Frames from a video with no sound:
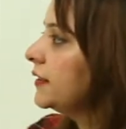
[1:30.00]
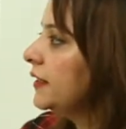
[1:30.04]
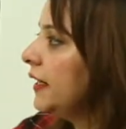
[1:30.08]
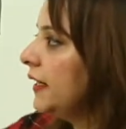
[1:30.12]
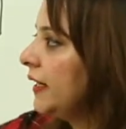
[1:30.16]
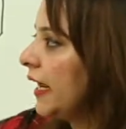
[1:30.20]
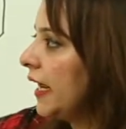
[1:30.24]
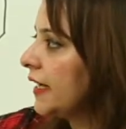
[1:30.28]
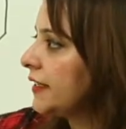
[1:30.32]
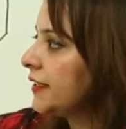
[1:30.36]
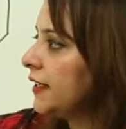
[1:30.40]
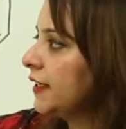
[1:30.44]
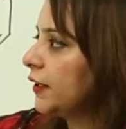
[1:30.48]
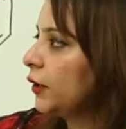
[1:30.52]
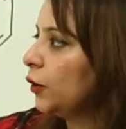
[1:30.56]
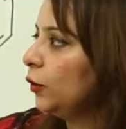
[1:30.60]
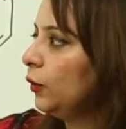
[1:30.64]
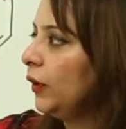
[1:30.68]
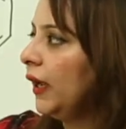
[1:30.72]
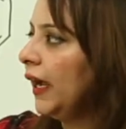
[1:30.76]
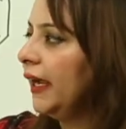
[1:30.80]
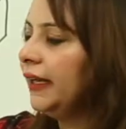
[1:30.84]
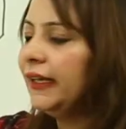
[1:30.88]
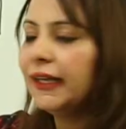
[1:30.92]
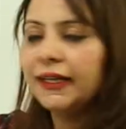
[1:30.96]
the acyl
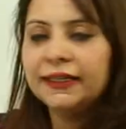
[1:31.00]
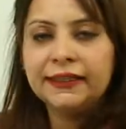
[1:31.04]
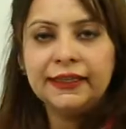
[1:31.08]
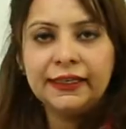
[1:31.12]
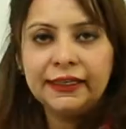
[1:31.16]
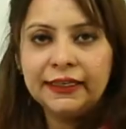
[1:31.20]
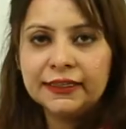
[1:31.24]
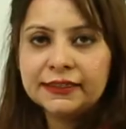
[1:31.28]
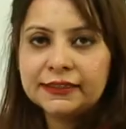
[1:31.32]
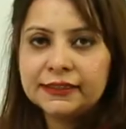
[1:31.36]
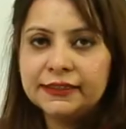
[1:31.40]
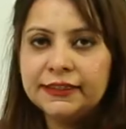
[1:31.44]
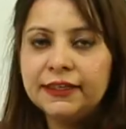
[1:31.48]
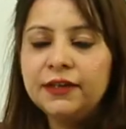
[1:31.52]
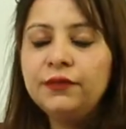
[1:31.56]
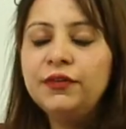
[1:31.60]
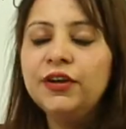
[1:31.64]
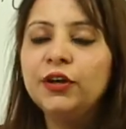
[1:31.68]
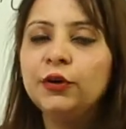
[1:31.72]
chloride, I think it's clear.